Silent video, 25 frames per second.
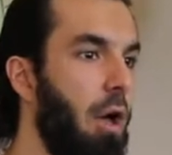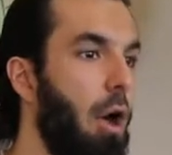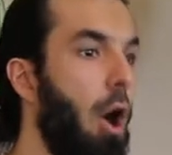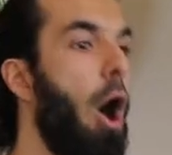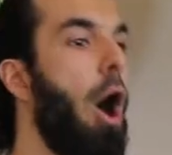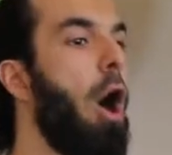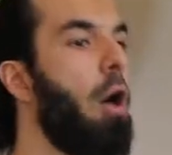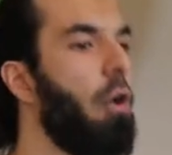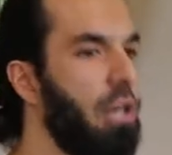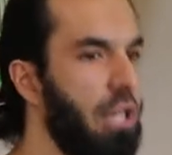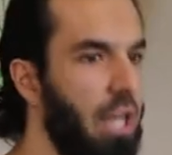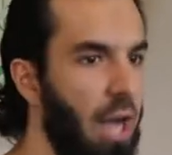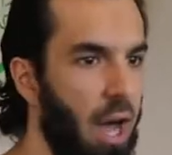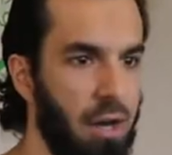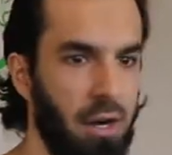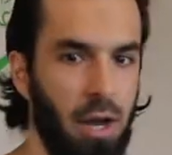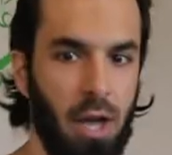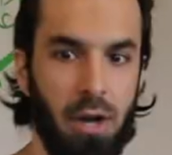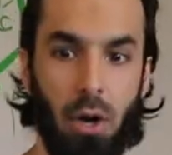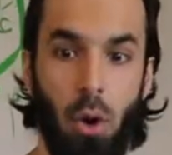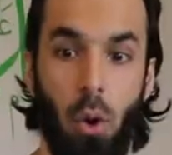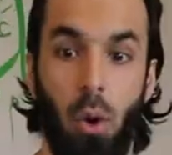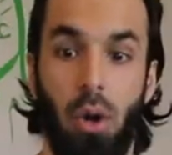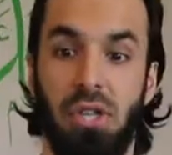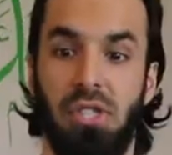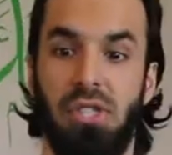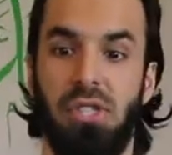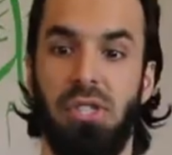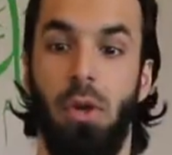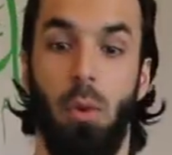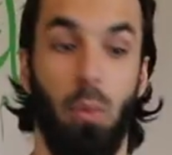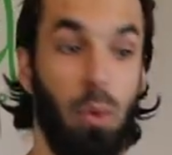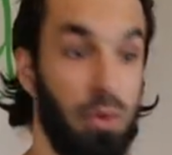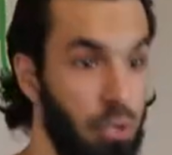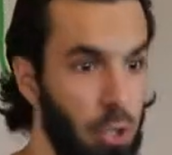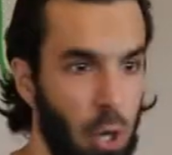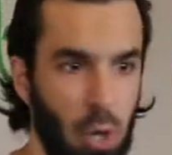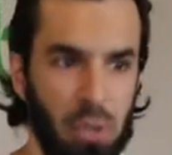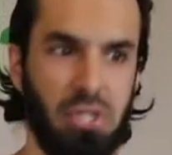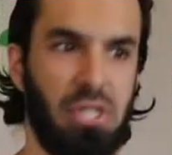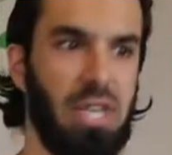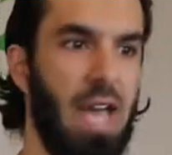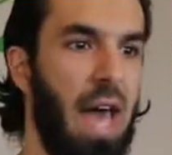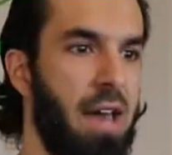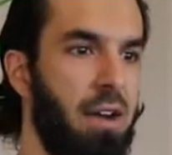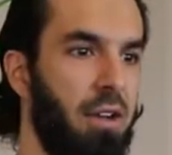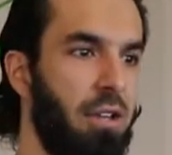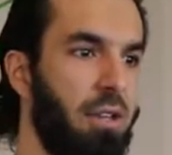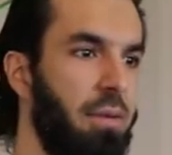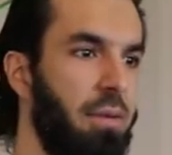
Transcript: already gotten on a horse with no saddle,